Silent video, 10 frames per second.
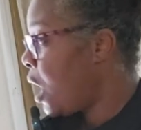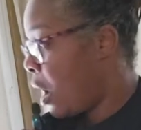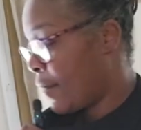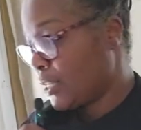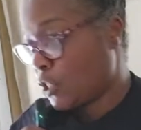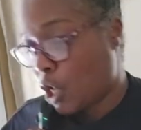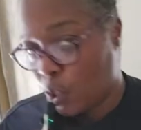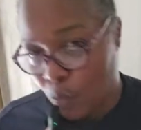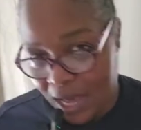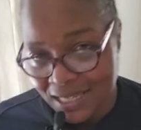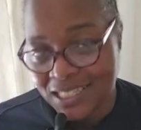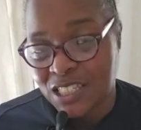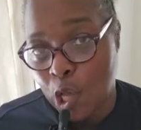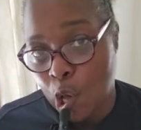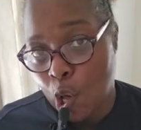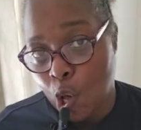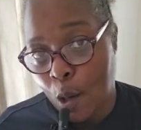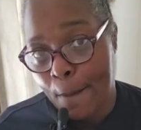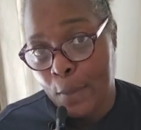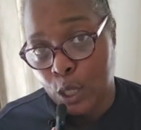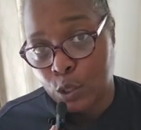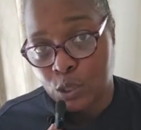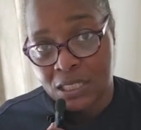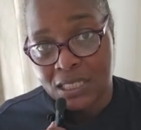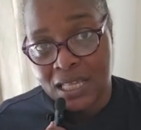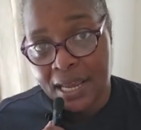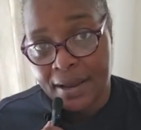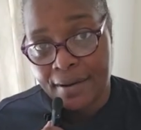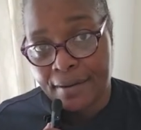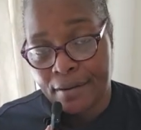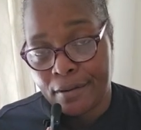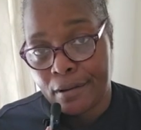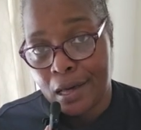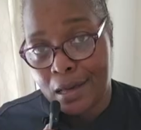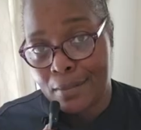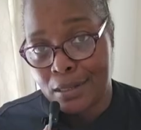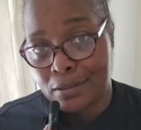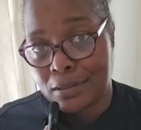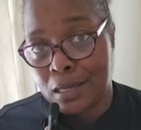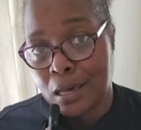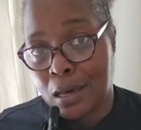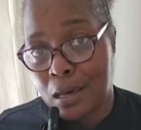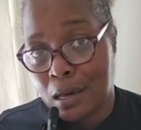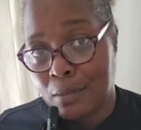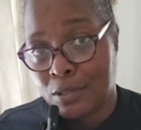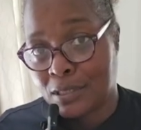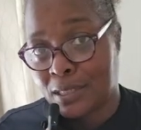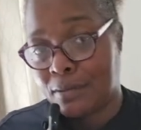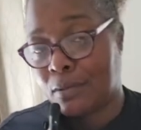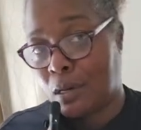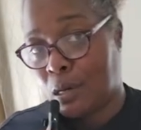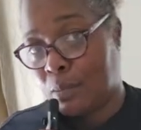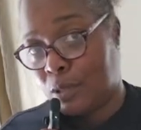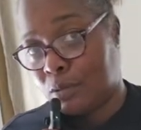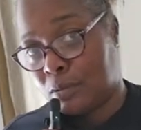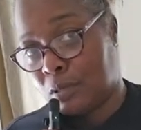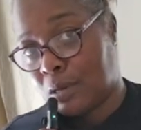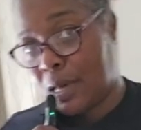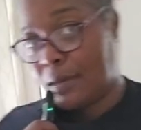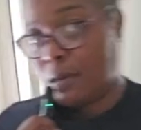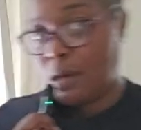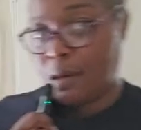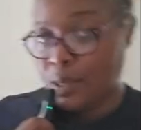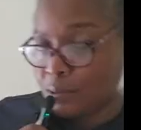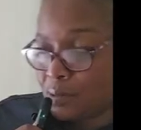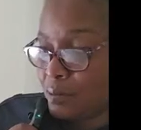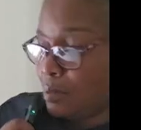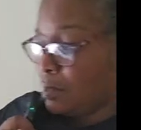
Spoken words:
All right, y'all, the wax is almost there. Almost there. Almost. Okay. Almost.